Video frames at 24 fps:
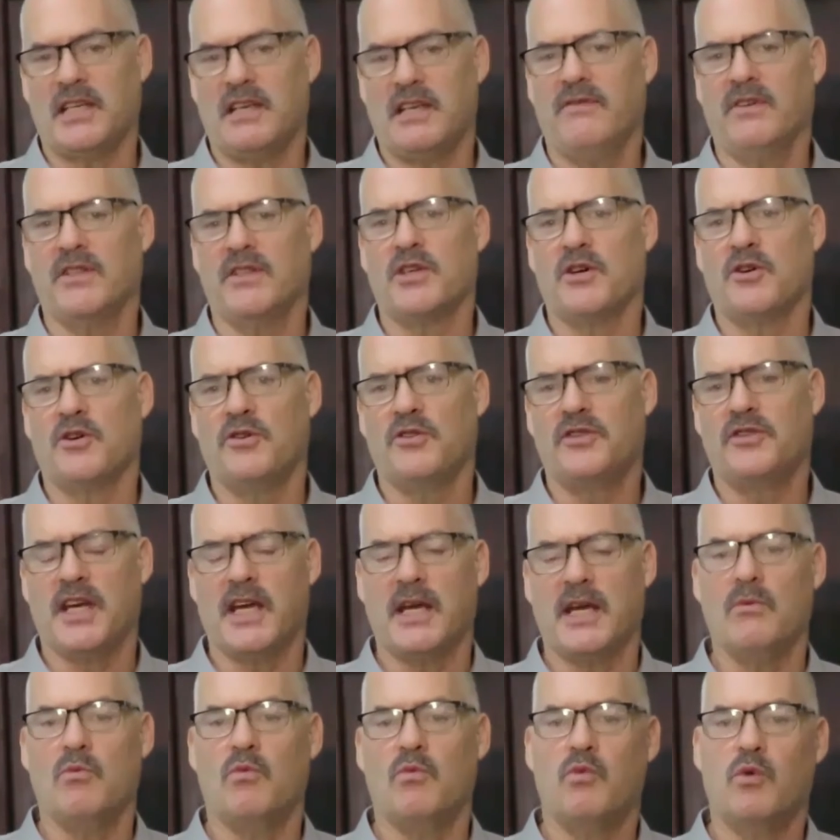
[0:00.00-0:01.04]
Even though
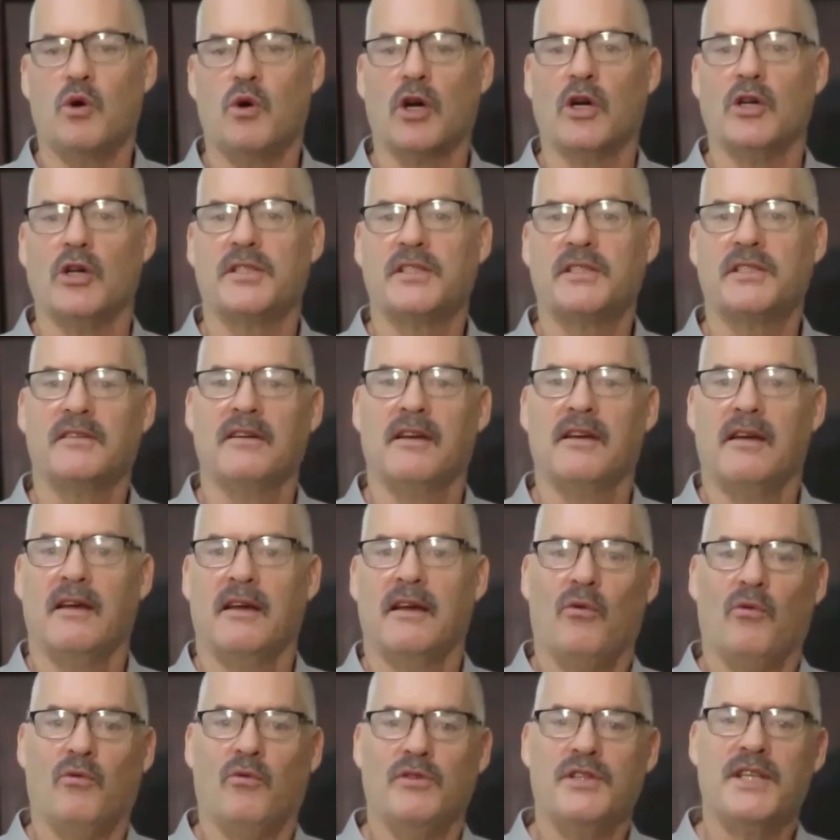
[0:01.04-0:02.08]
they weren't
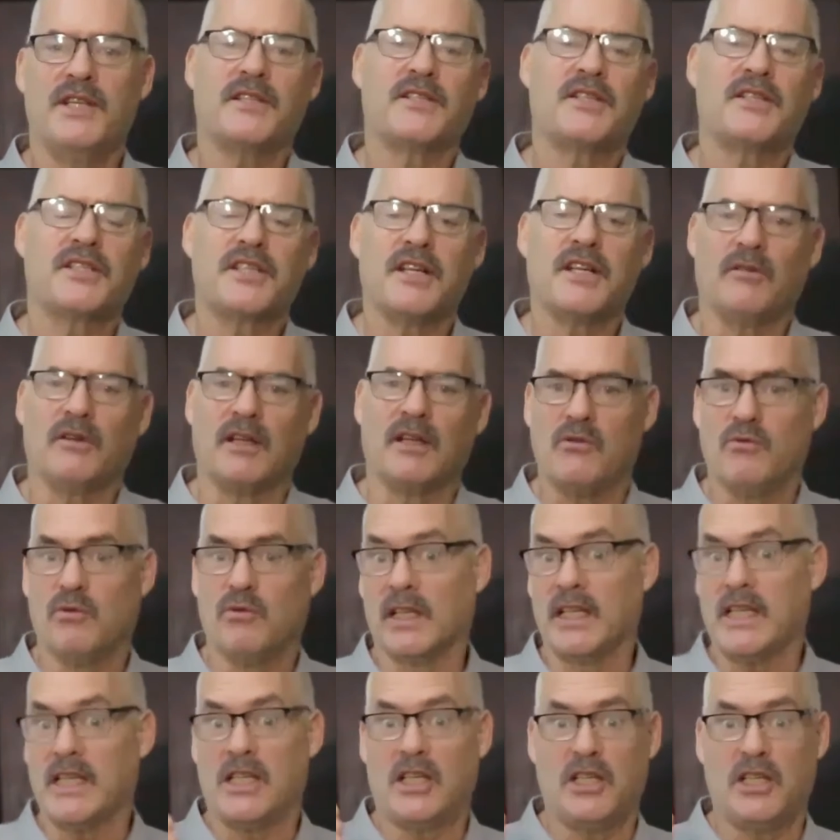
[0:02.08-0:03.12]
necessarily
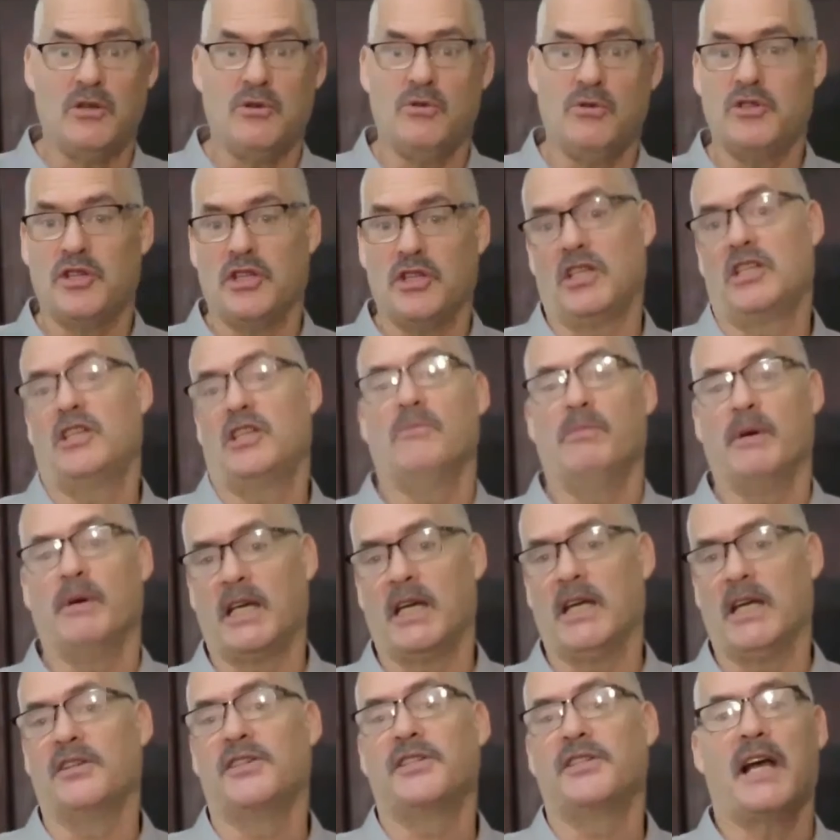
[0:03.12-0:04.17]
really huge in
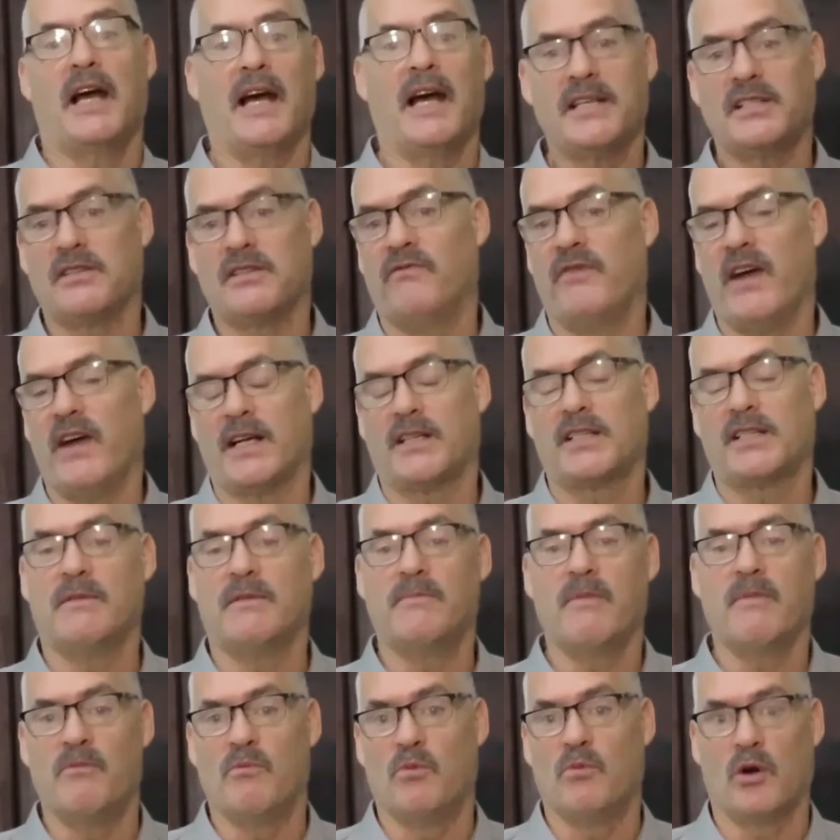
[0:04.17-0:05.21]
cubic inch size, in fact
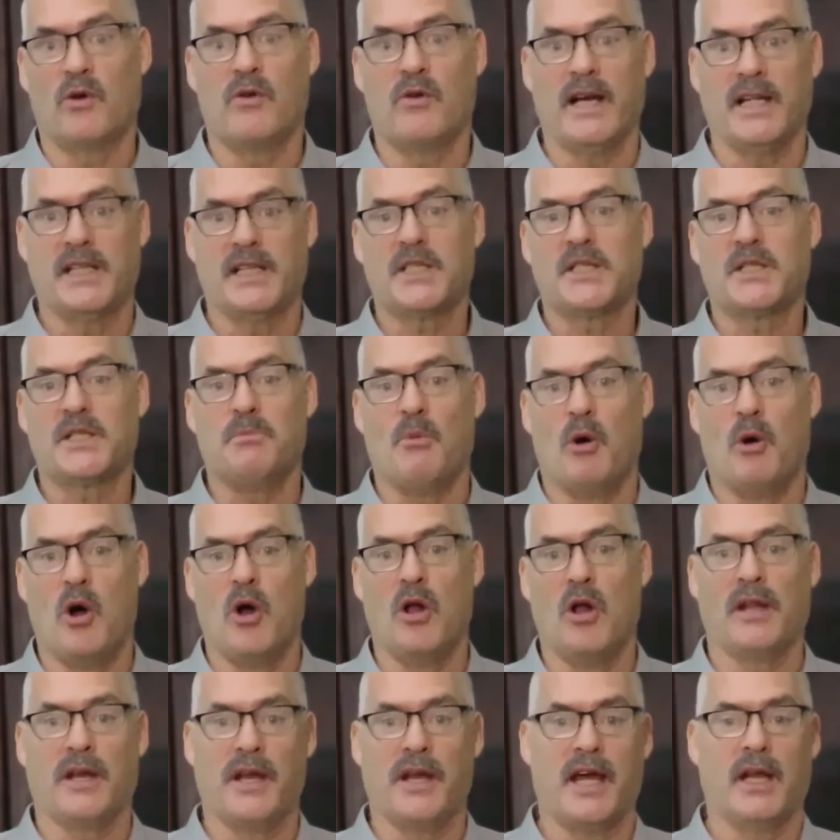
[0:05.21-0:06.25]
some of them were quite
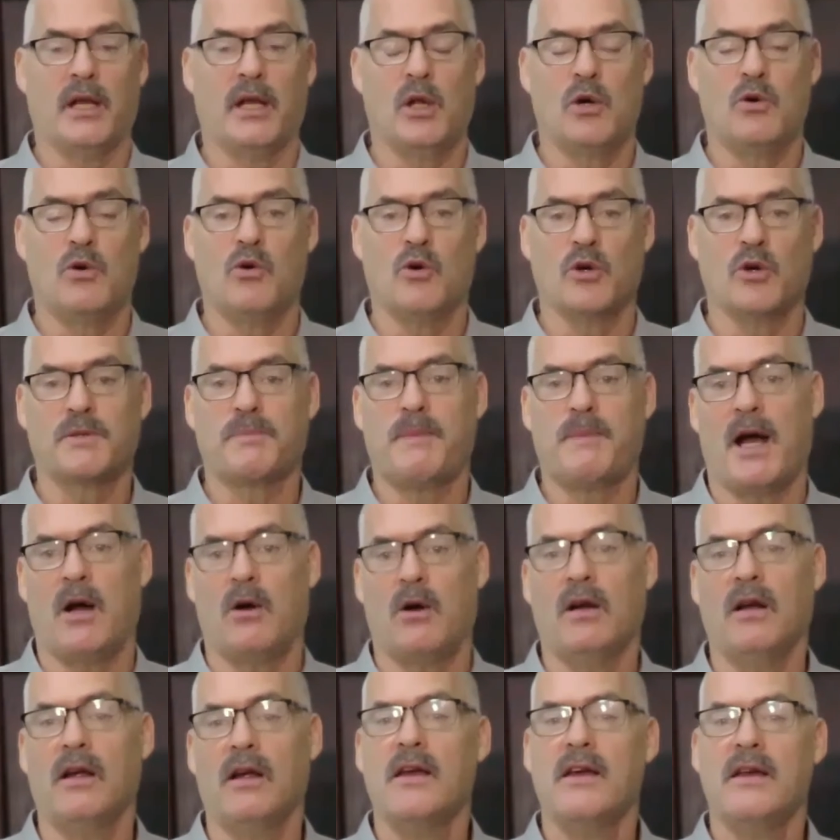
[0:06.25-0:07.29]
small and had low
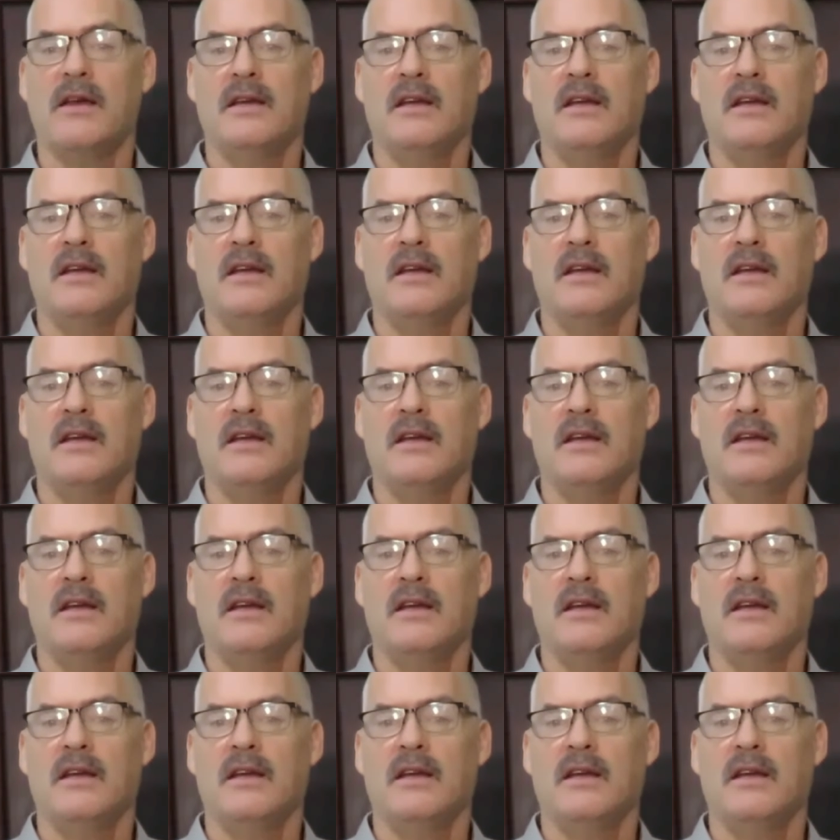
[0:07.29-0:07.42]
horsepower,